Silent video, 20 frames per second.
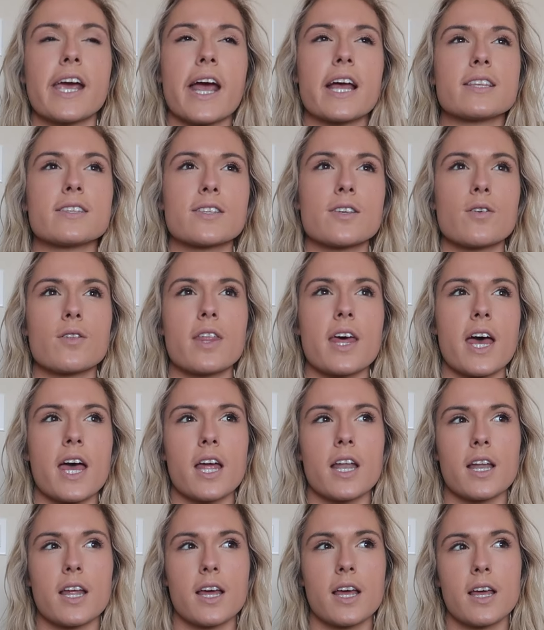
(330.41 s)
And so
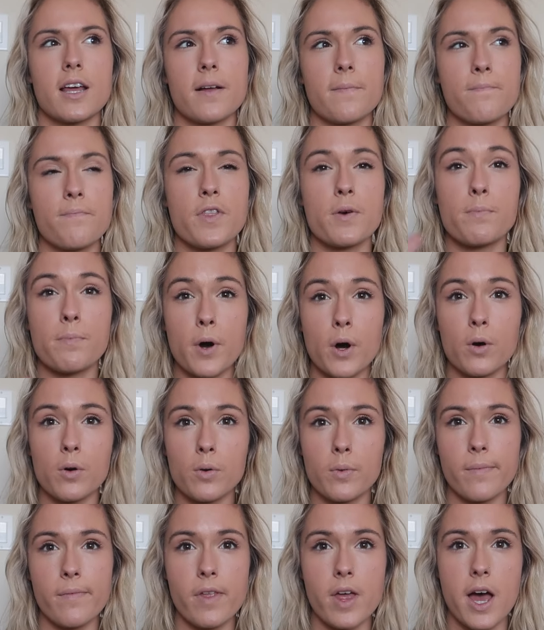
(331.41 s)
then the
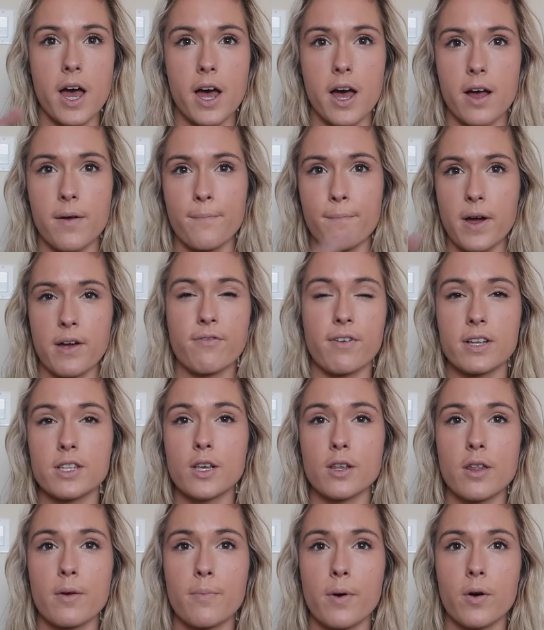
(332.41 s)
boat, um, my
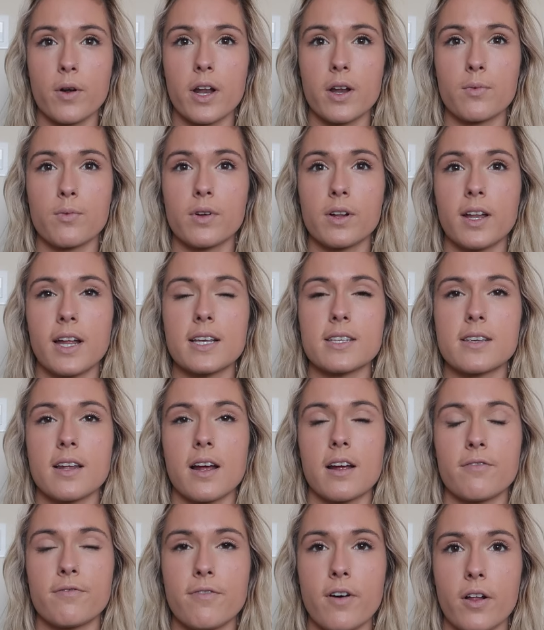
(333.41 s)
friends on the boat had realized
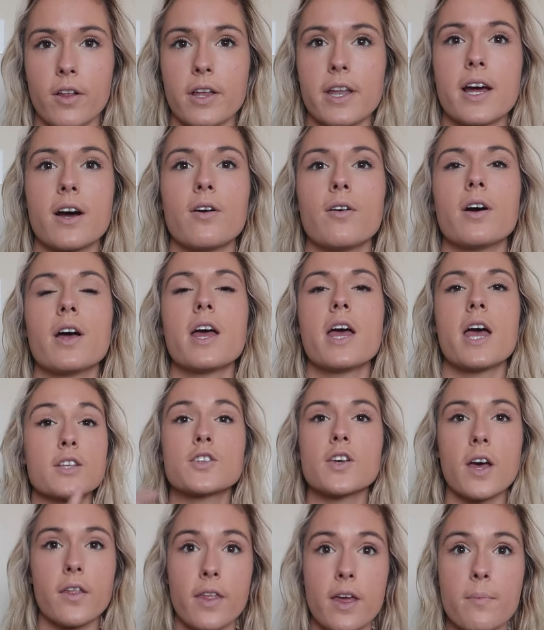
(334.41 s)
that I had fallen out.
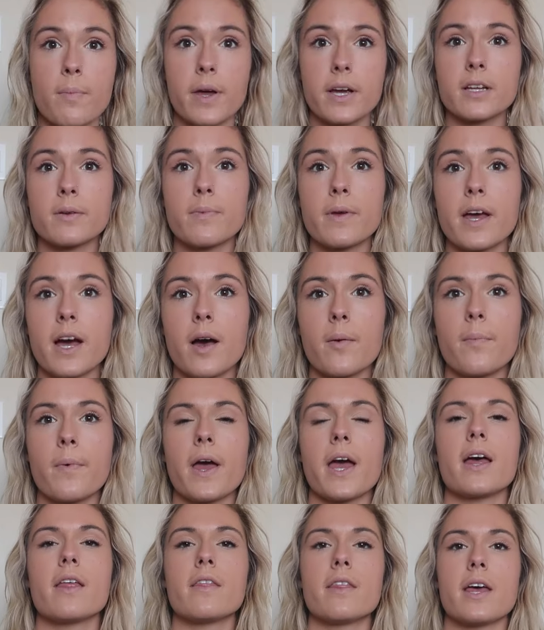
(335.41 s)
And so yeah, they picked me up,
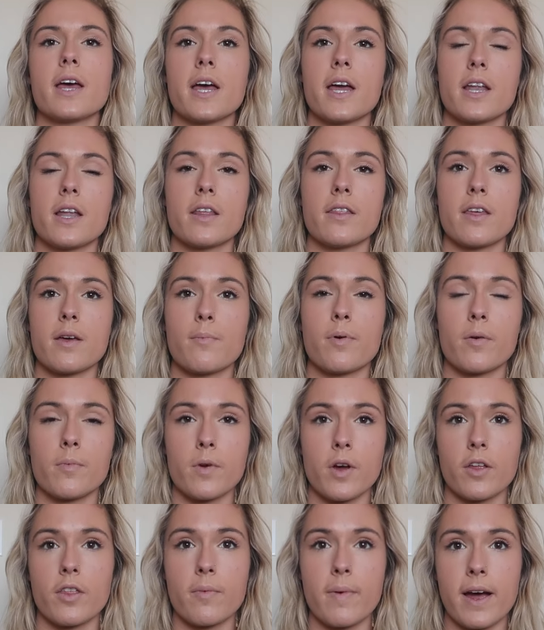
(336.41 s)
and then they put
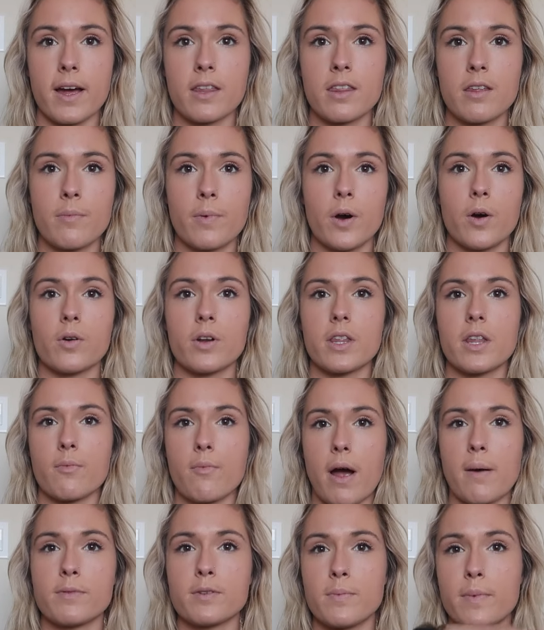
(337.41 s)
me on the back of the boat, and they
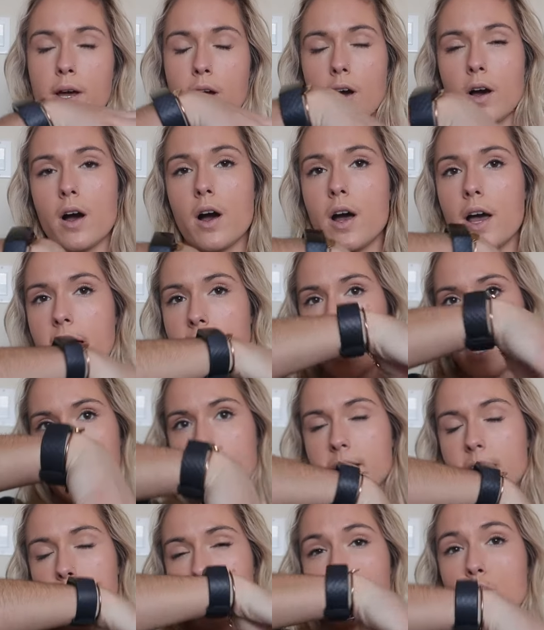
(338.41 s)
wrapped my
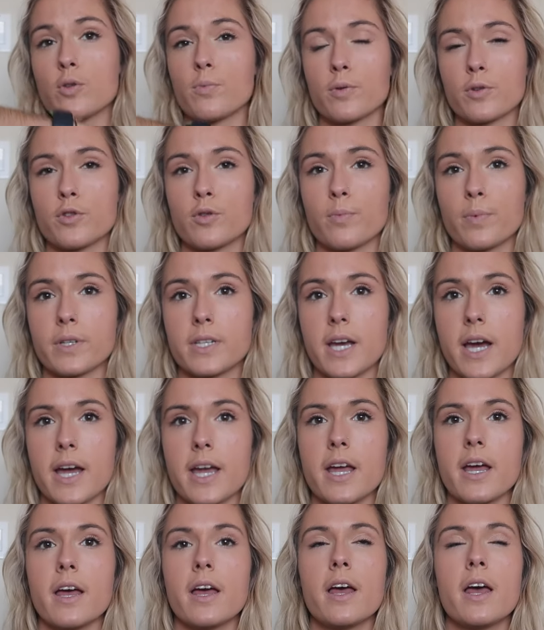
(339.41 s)
hand up super, super
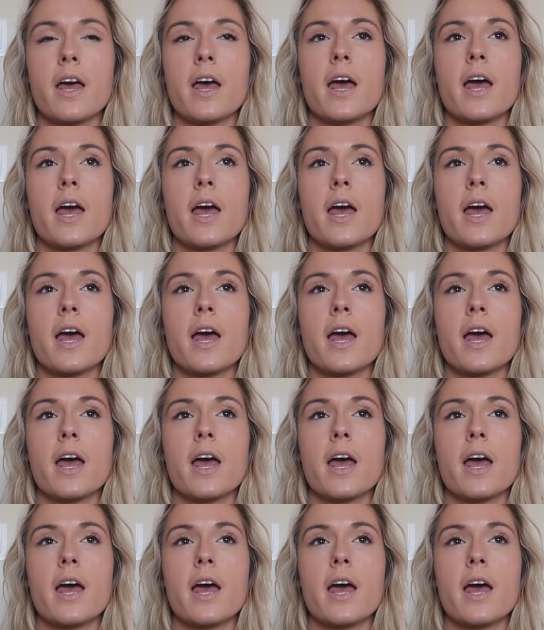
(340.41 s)
tight